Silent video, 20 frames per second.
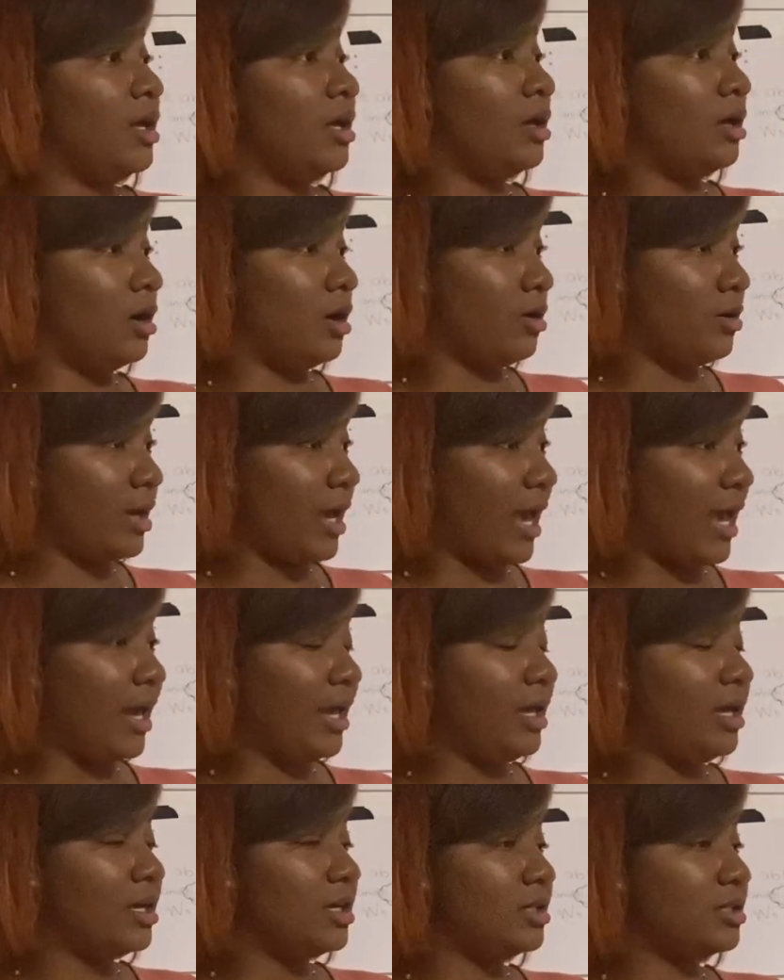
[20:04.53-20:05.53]

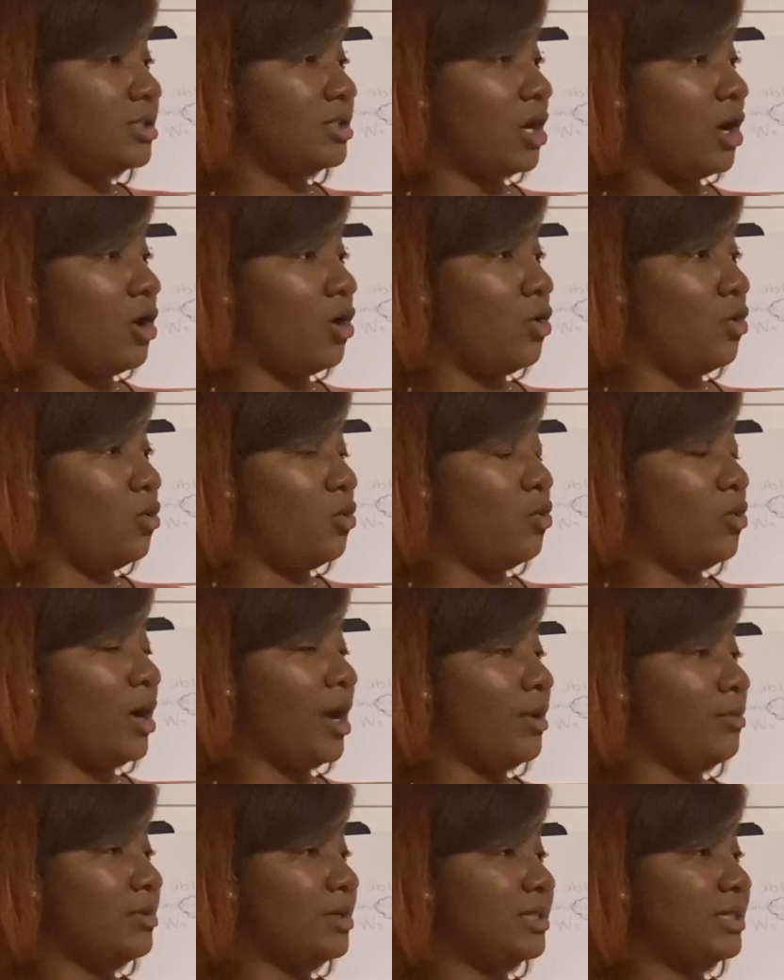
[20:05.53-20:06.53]
Okay, so
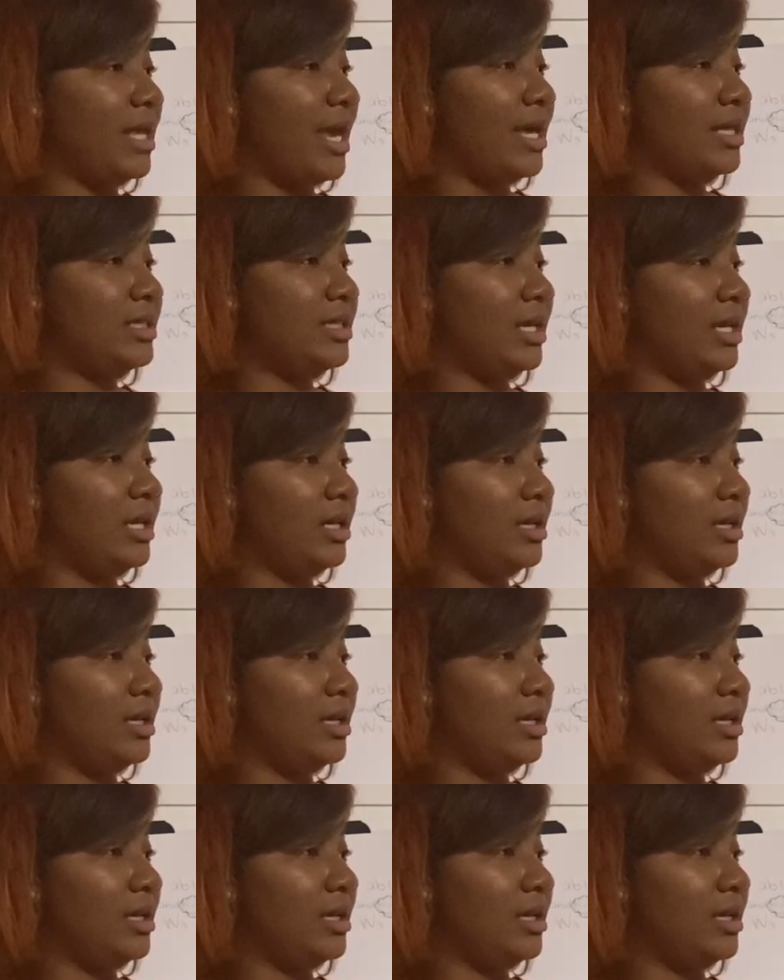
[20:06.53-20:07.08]
what was that telling